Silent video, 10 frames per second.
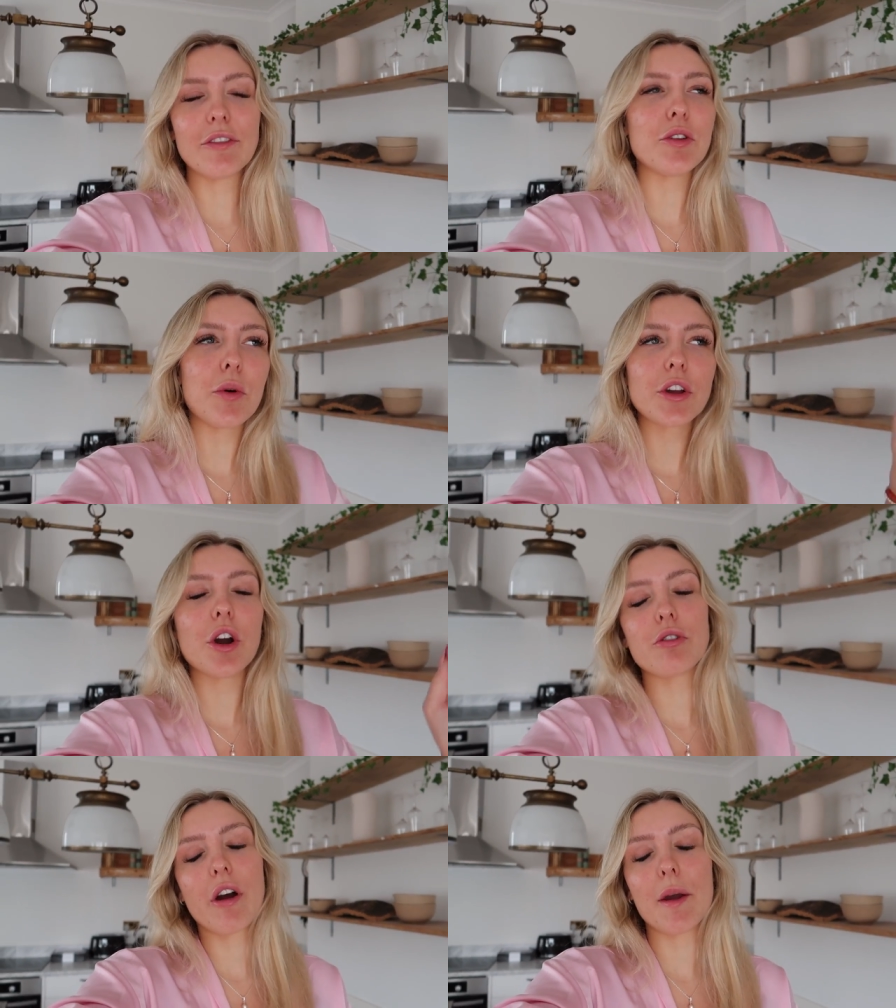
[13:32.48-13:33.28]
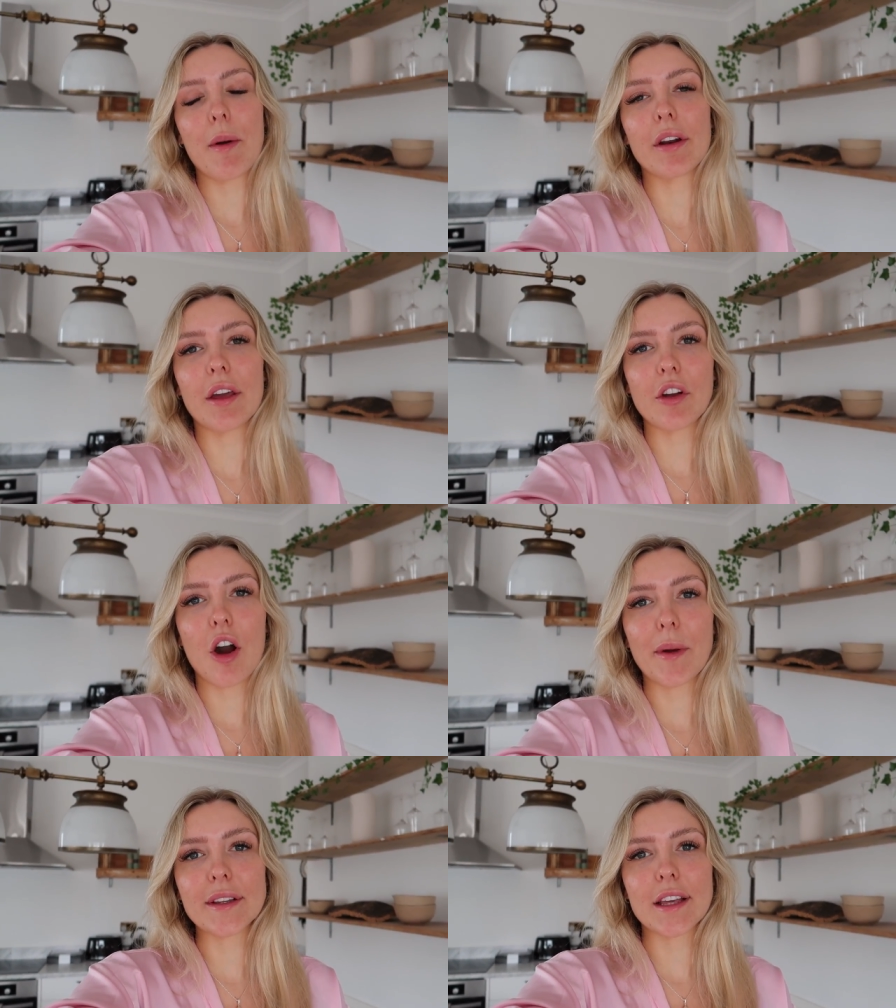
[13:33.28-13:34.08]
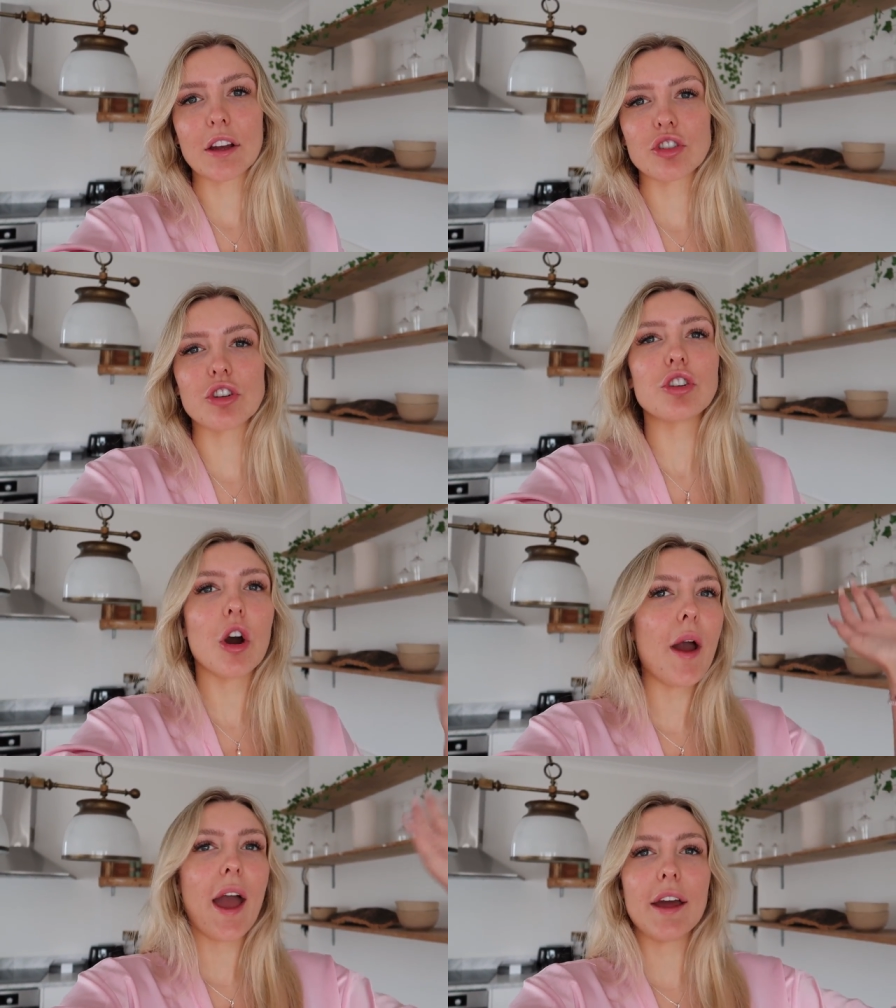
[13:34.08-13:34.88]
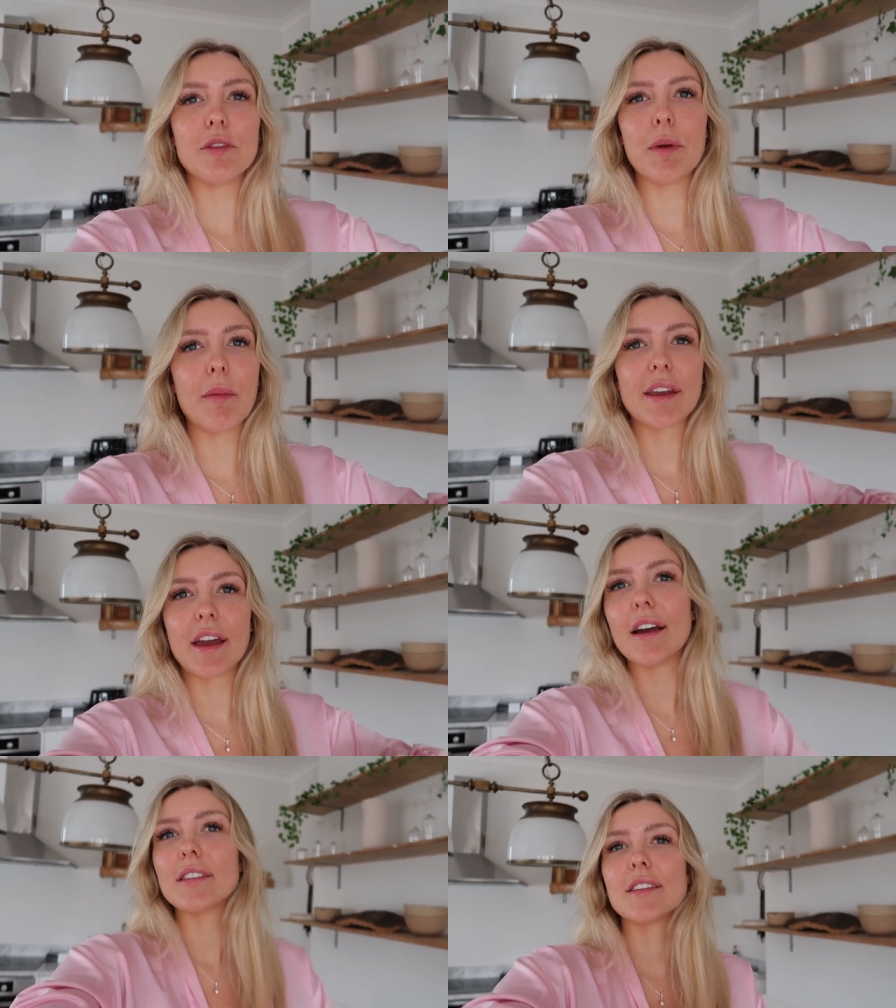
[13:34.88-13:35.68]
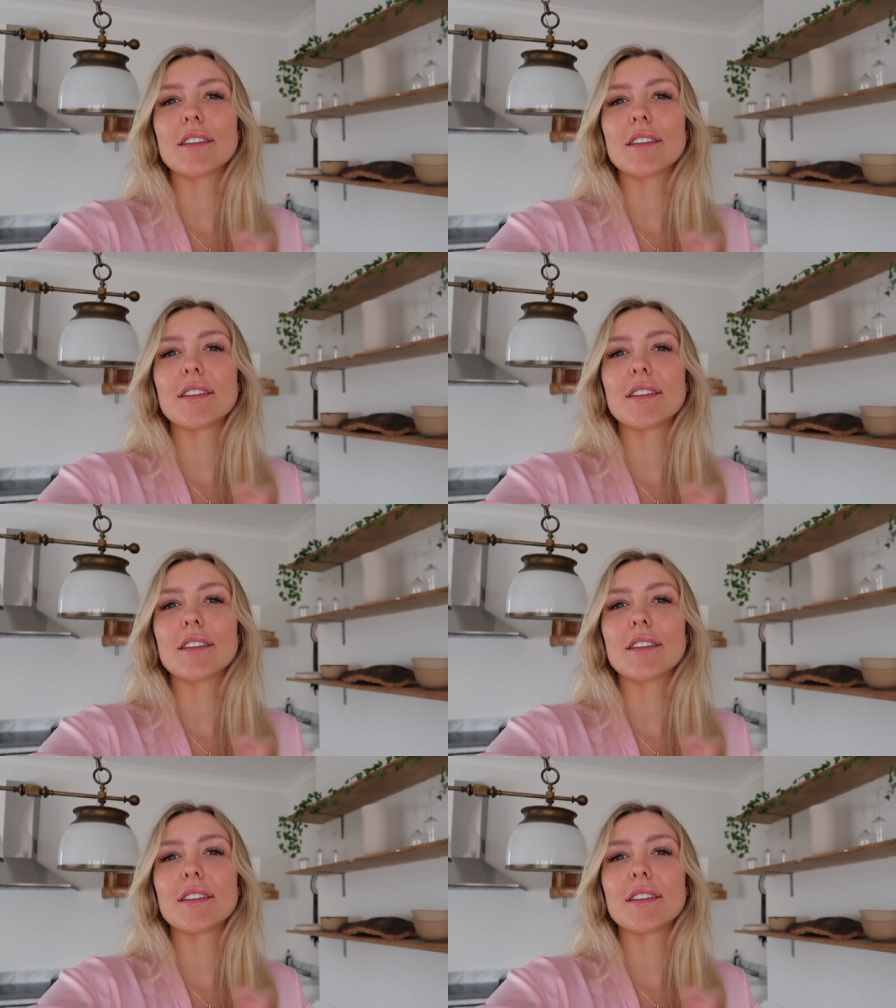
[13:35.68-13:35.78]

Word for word: If you want to go cry about it in the comment section, go ahead, be my guest.